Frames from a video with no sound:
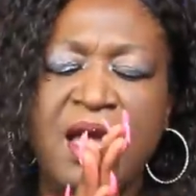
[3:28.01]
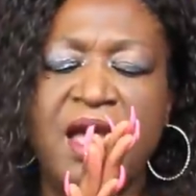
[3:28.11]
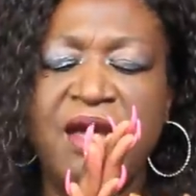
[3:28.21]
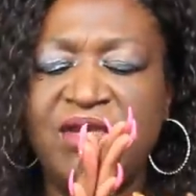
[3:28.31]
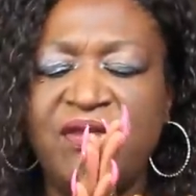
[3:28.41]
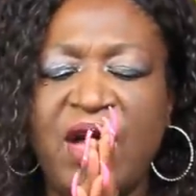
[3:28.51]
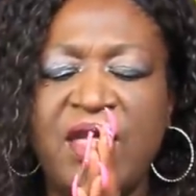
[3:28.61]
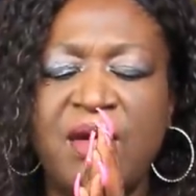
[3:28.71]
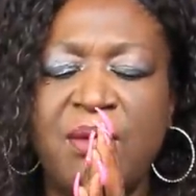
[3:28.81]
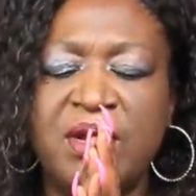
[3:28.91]
Heavenly
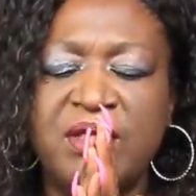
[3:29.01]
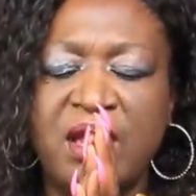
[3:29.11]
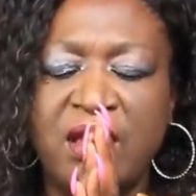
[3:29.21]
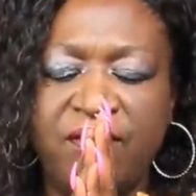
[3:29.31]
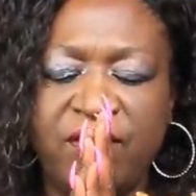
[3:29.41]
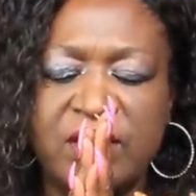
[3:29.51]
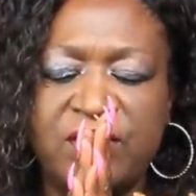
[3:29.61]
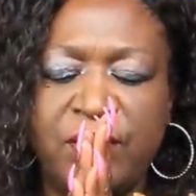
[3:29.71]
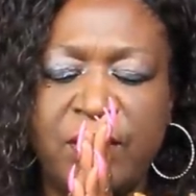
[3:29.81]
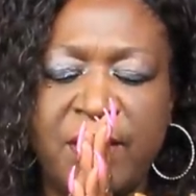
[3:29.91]
Father, I want to thank you for this
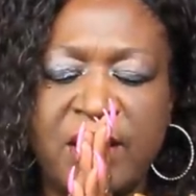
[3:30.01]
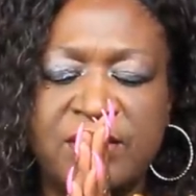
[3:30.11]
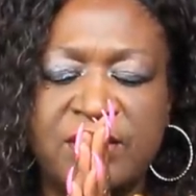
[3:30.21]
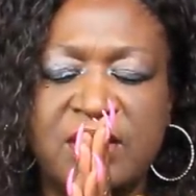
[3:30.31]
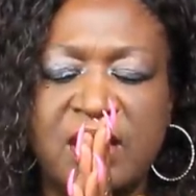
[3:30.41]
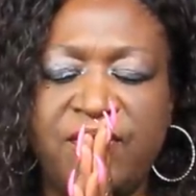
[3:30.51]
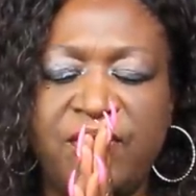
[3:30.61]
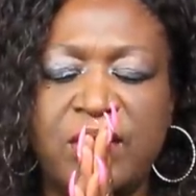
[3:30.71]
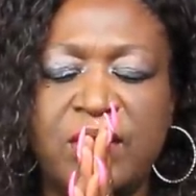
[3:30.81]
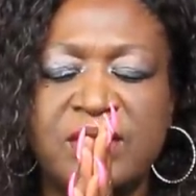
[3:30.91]
food I'm about to receive,
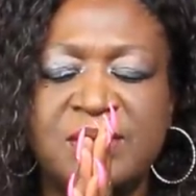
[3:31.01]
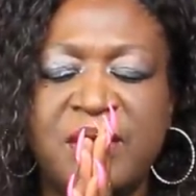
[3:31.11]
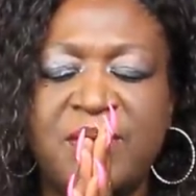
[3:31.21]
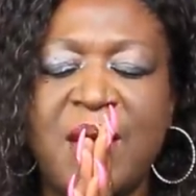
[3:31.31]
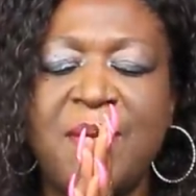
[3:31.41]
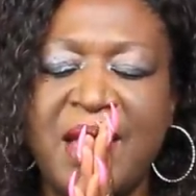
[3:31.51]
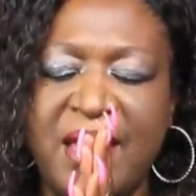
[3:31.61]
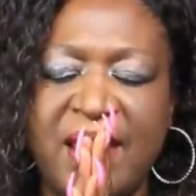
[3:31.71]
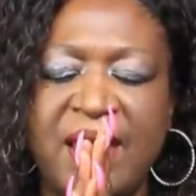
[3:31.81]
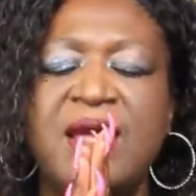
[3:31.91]
for the nourishment of my
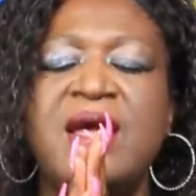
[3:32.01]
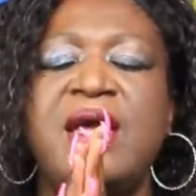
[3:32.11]
body.